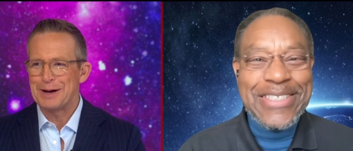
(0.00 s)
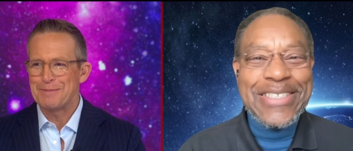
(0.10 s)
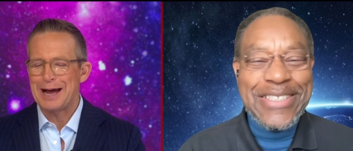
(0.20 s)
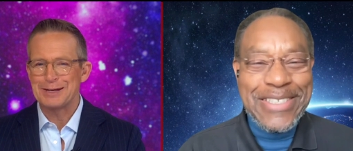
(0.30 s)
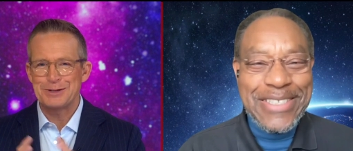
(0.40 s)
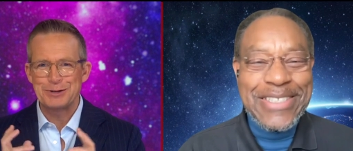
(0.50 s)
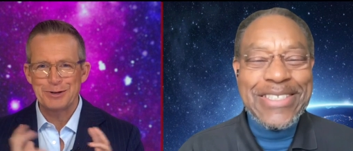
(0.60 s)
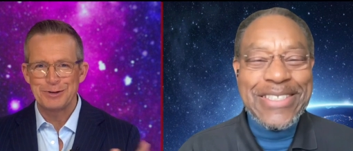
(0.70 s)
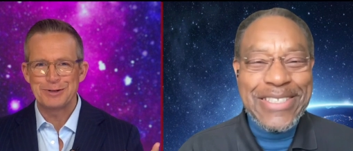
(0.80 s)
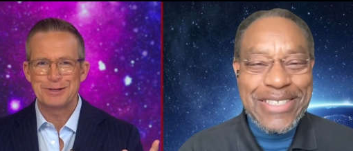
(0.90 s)
Speaker 1: uh,
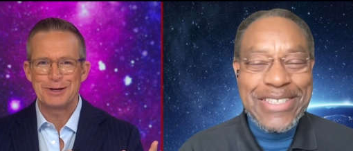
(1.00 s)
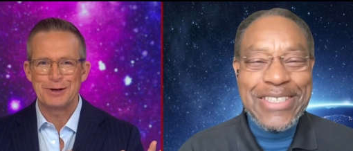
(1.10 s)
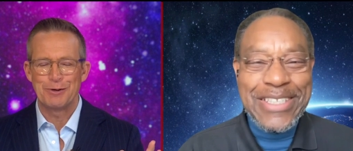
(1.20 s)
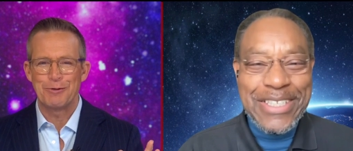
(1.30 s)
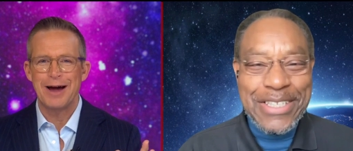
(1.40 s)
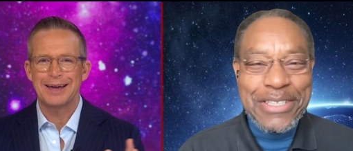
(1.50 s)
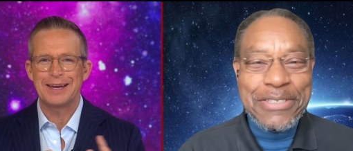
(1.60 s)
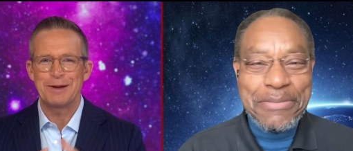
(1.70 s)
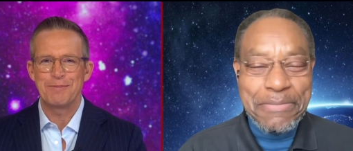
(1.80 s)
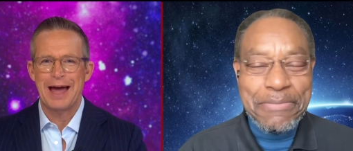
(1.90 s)
passengers, you know,
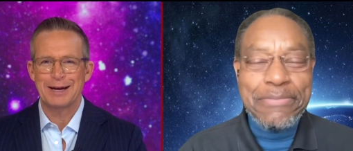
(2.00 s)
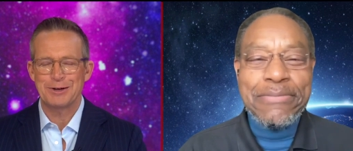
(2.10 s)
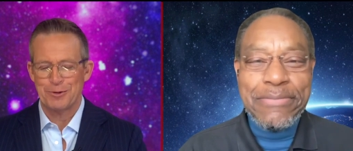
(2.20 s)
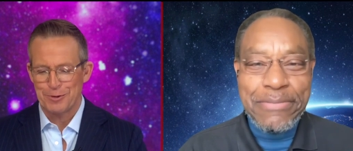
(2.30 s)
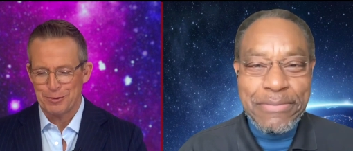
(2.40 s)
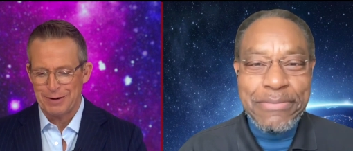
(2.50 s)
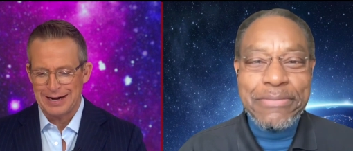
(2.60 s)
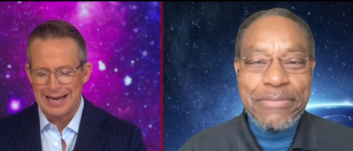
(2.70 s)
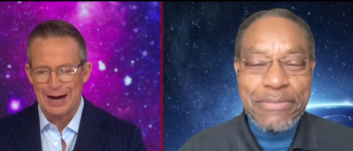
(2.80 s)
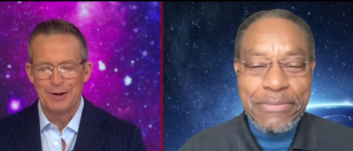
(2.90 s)
rocketing back to Earth
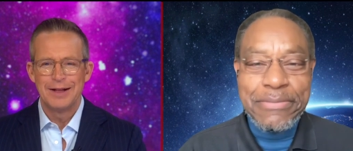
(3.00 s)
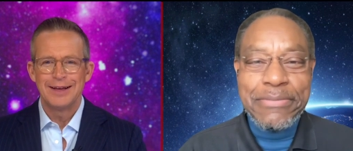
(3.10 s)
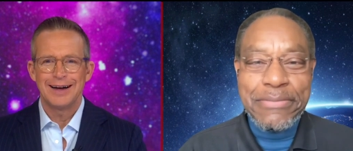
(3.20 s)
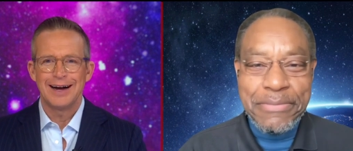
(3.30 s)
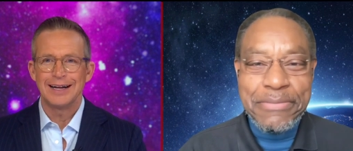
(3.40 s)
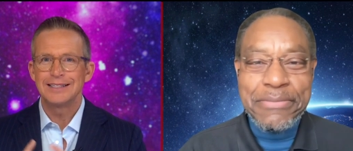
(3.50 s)
right now, uh, a